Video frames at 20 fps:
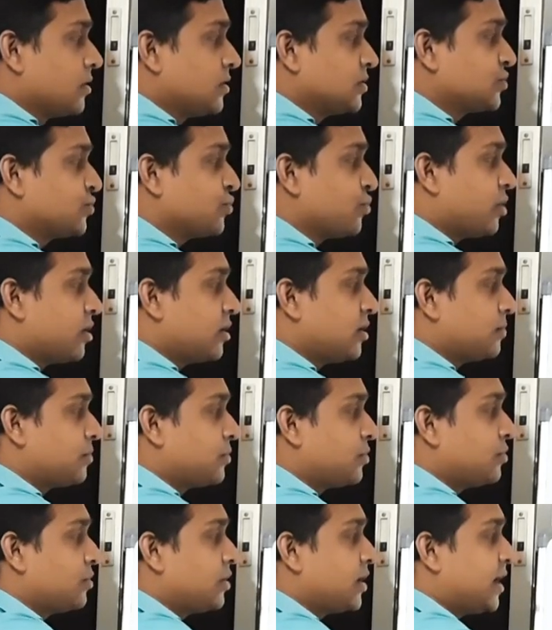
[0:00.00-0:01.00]
so on
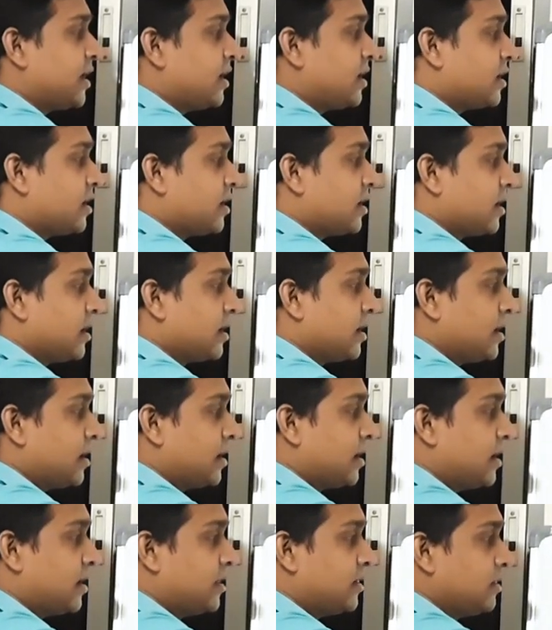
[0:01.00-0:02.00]
up to delta
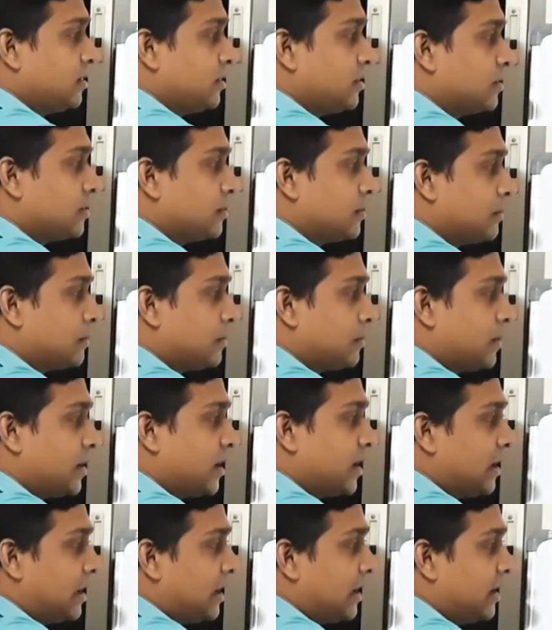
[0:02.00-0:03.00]
AN
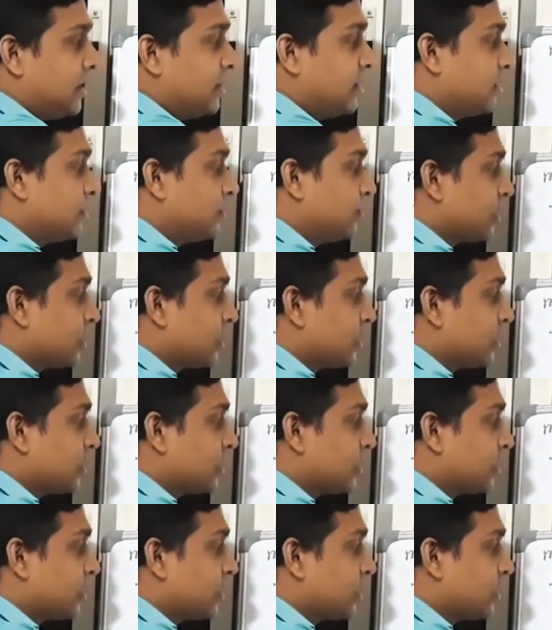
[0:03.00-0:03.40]
by N.